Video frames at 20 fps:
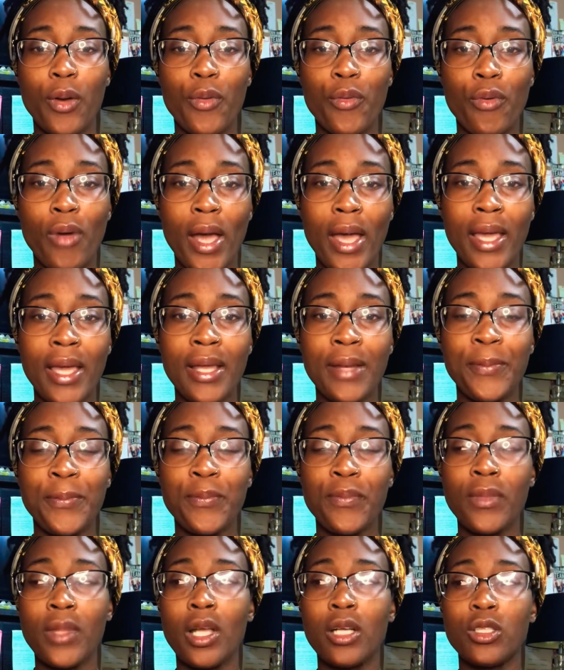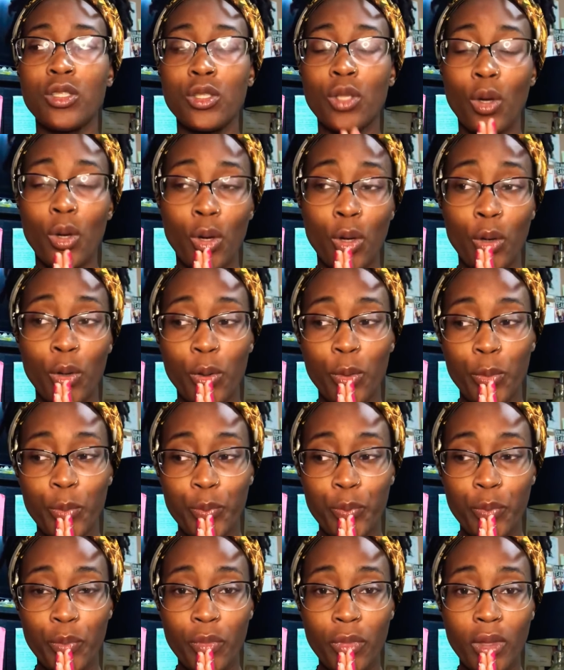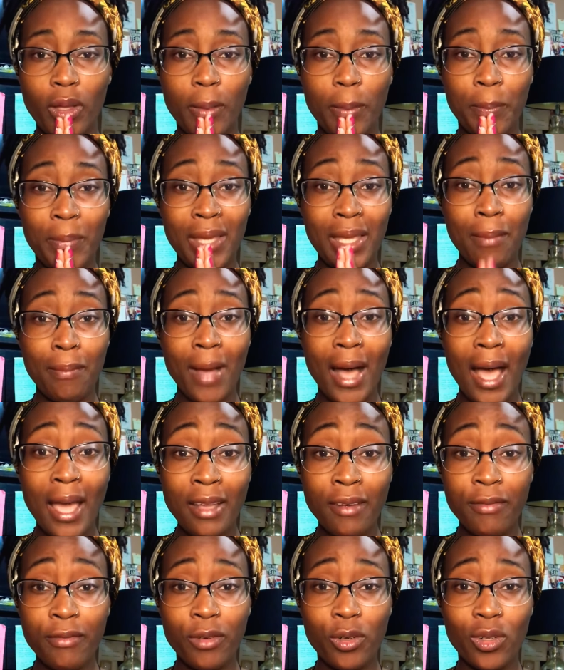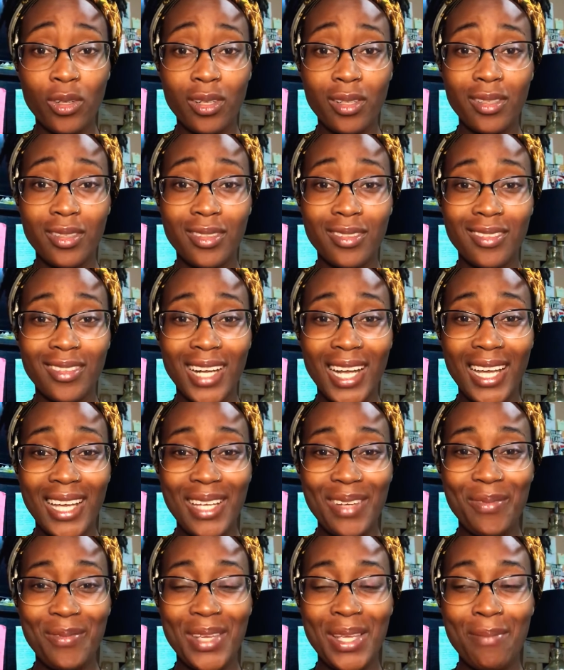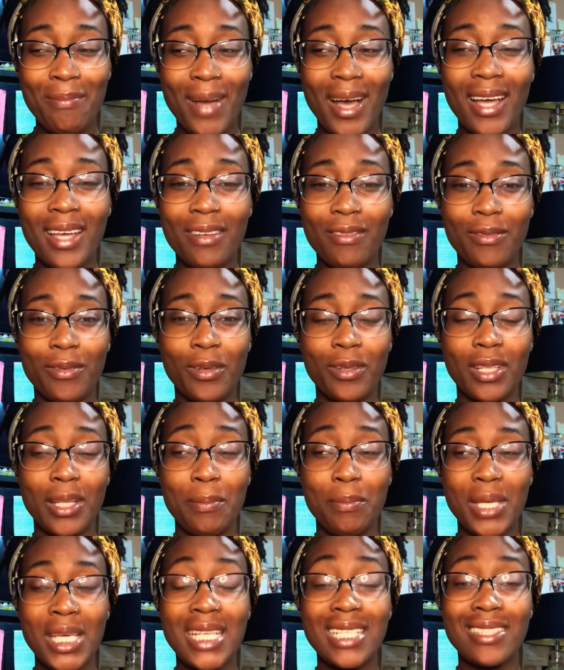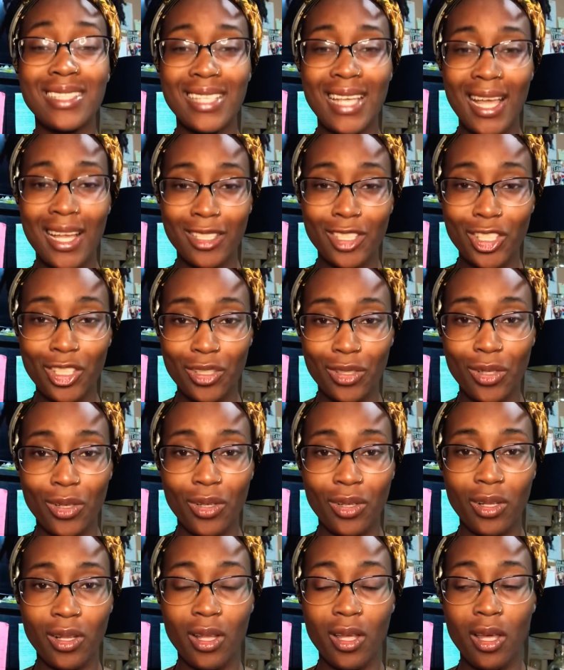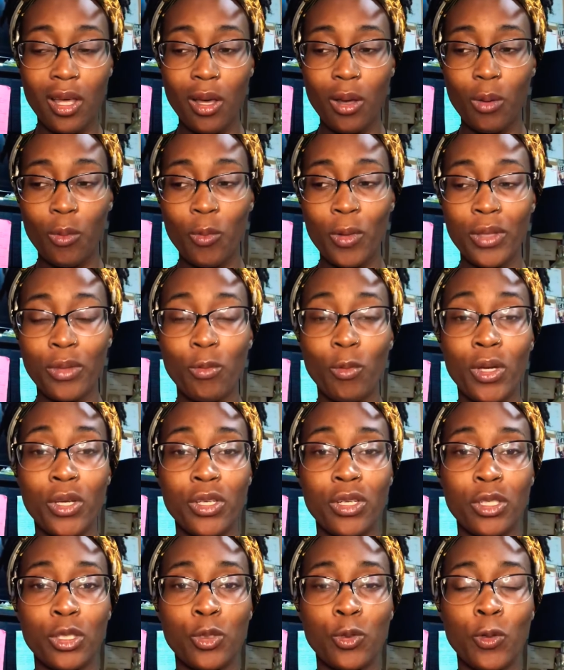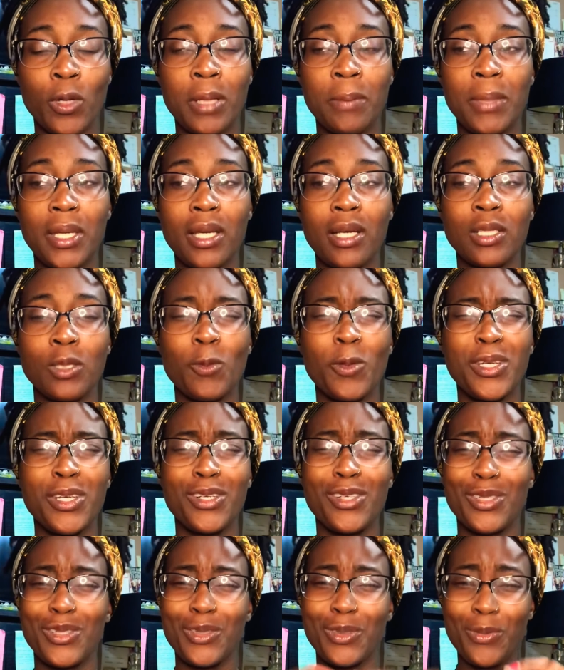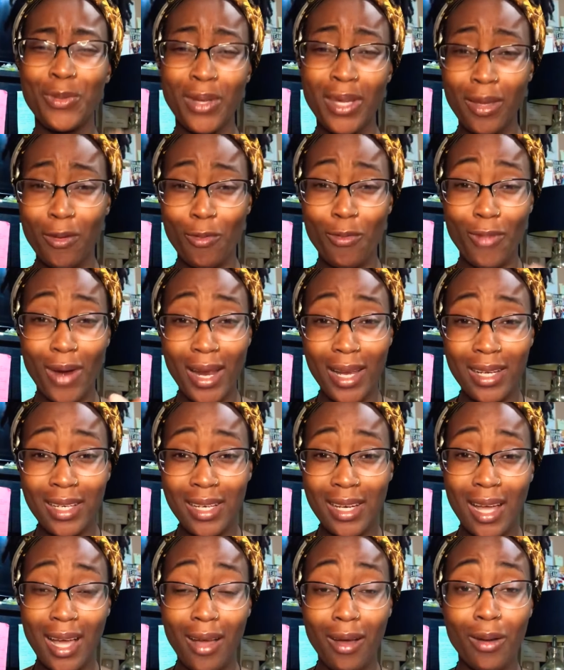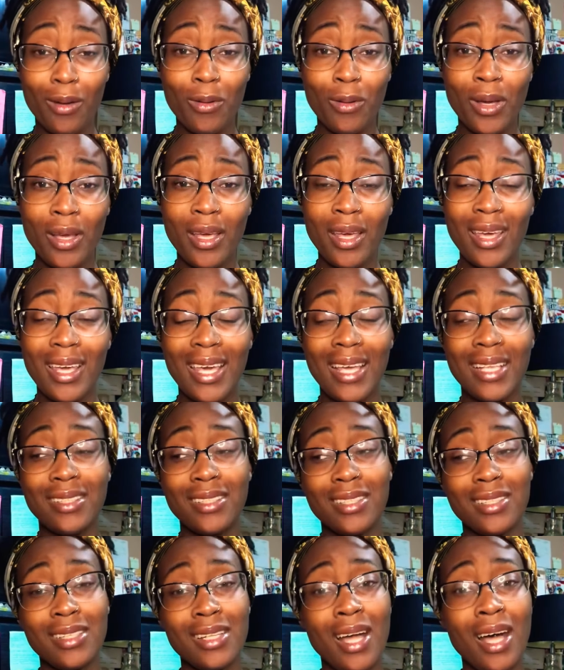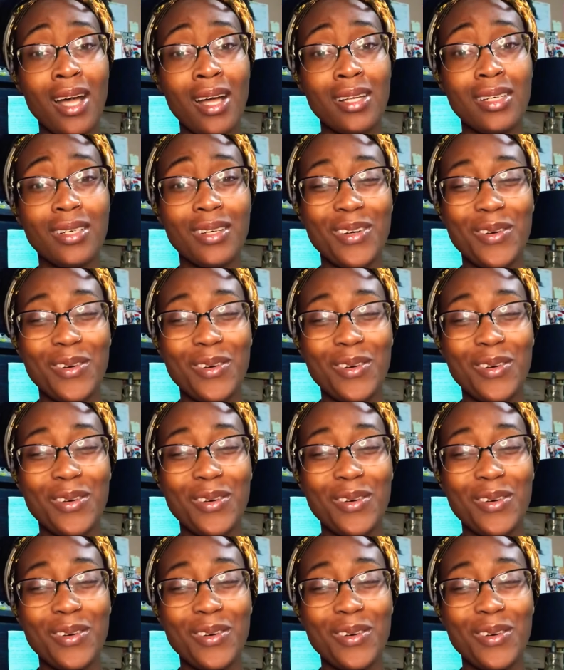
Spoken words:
right? So be mindful, right? Be mindful and be intentional with what you're doing, because what you're doing right now, it's not